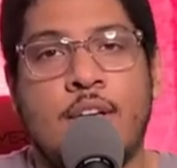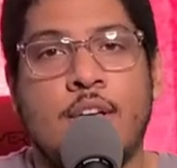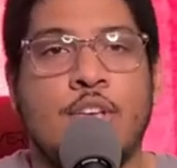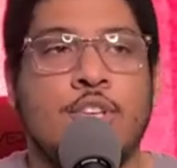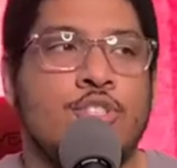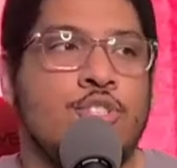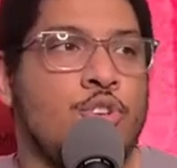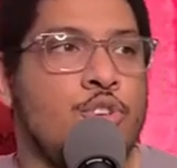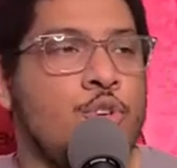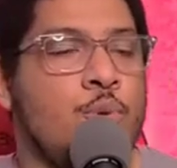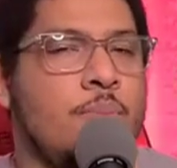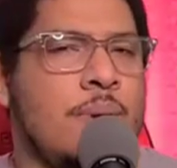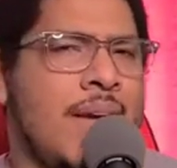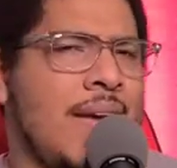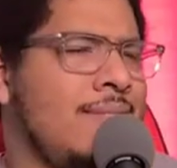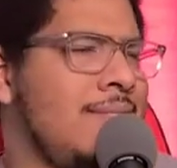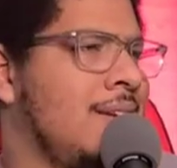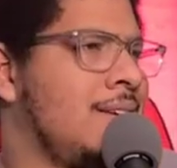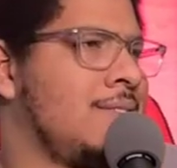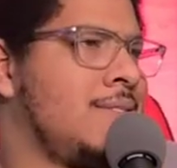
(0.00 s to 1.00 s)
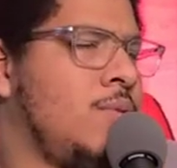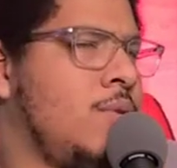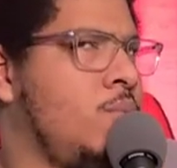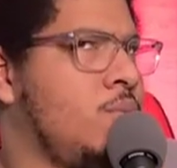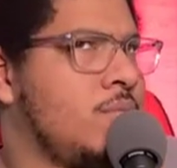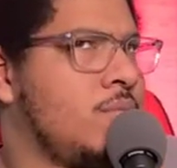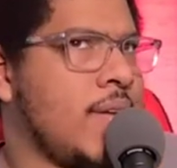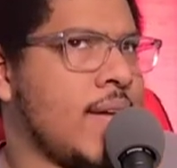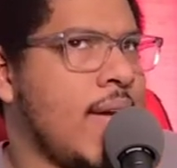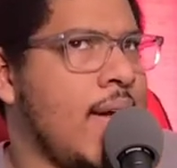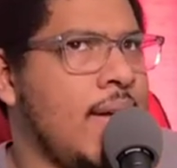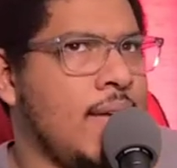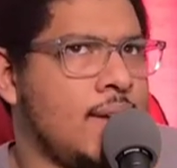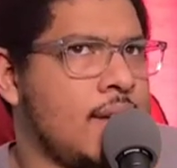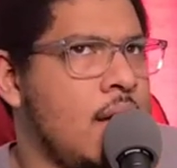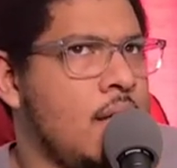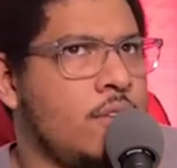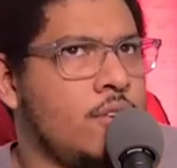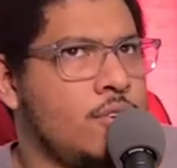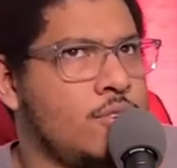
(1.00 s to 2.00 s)
So you pay, I think it was like eight
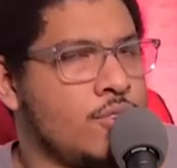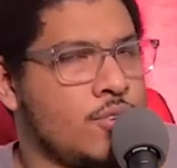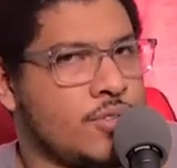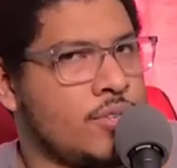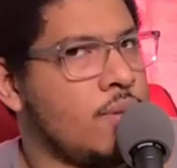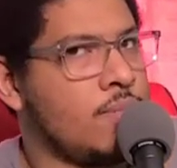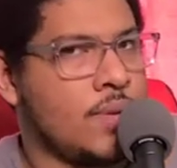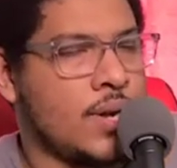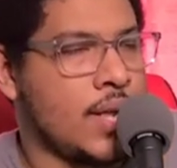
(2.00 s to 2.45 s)
dollars or something like